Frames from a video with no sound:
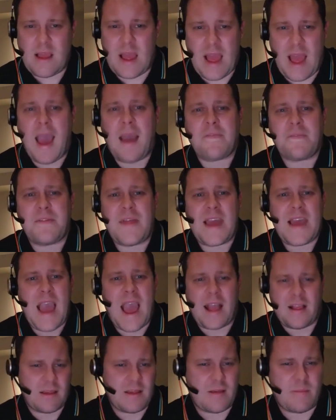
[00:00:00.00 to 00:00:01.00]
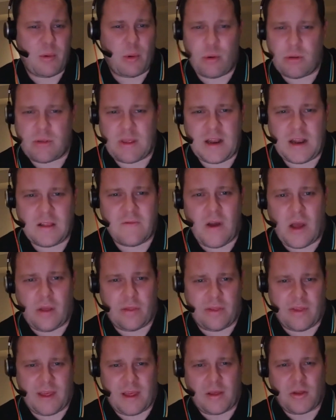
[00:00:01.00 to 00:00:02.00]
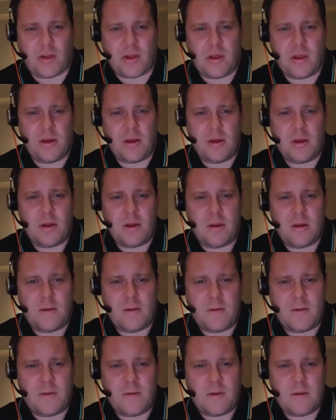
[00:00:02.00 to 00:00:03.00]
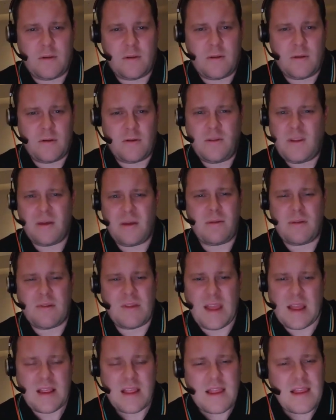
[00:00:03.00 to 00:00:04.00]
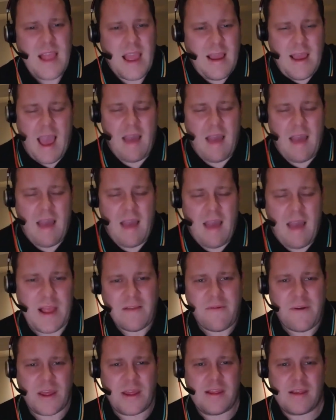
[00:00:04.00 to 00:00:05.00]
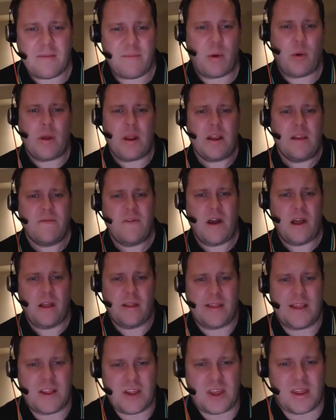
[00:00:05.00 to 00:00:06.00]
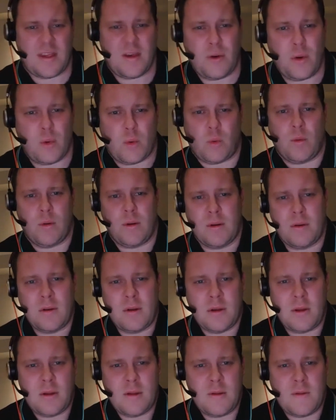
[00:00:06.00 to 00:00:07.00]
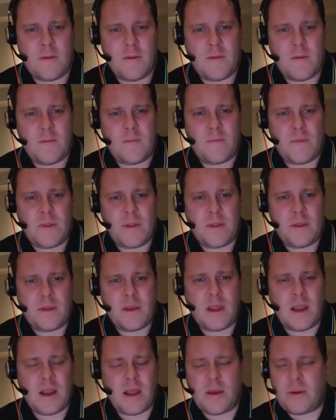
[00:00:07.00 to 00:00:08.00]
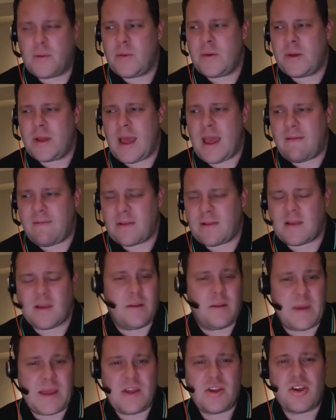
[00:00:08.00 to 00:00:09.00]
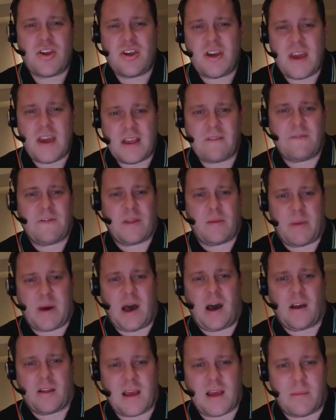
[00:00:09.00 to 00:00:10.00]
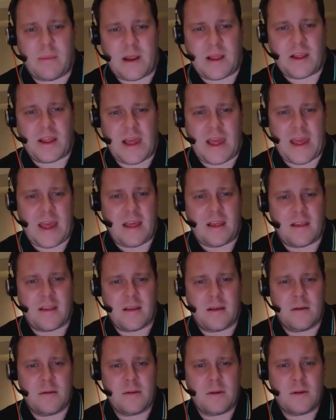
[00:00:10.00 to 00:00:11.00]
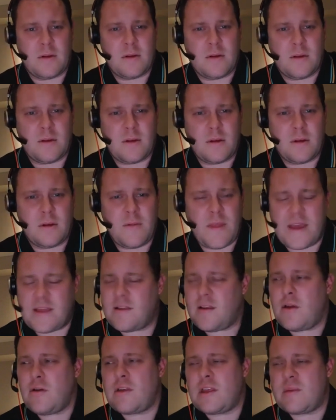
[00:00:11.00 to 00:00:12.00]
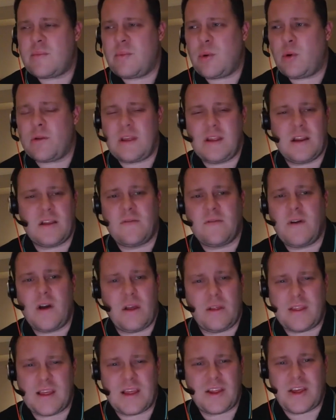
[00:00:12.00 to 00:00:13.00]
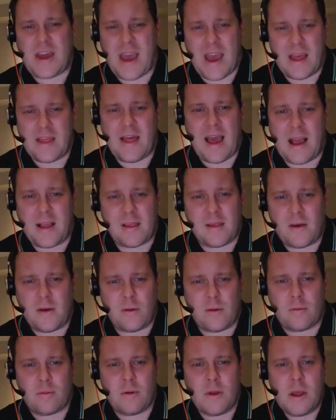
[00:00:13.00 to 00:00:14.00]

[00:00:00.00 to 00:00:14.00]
Have they had a sporting advantage? No, they haven't had a fucking sporting advantage at all. Everton have been shit for the past couple of years. There's no sporting advantage out of that at all.